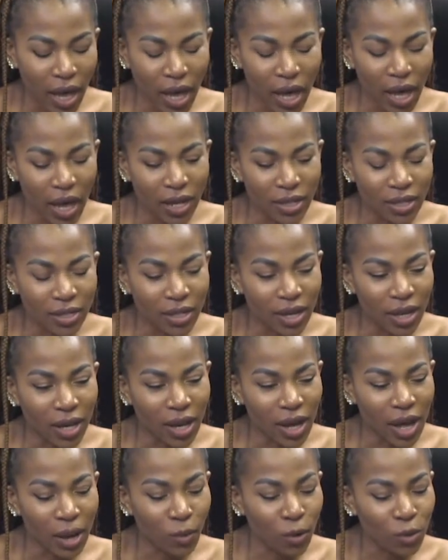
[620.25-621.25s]
And
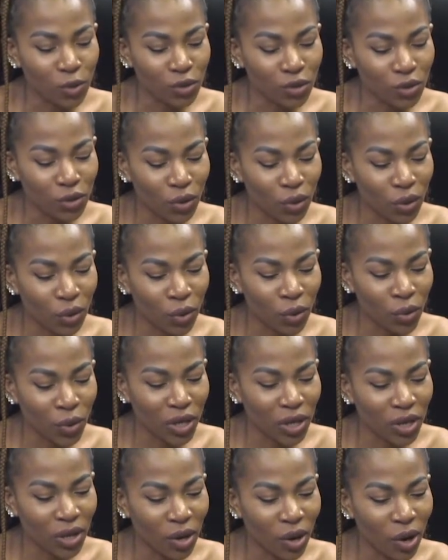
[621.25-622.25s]
I'm also
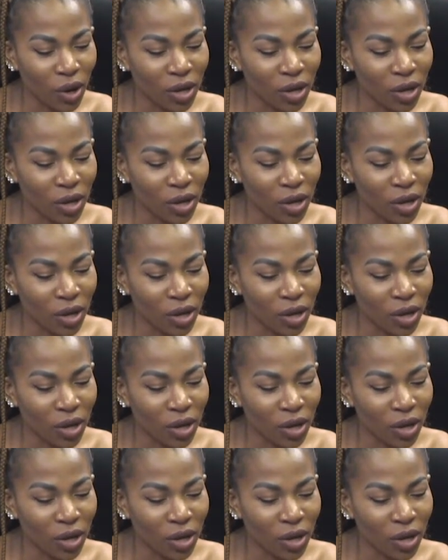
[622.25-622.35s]
working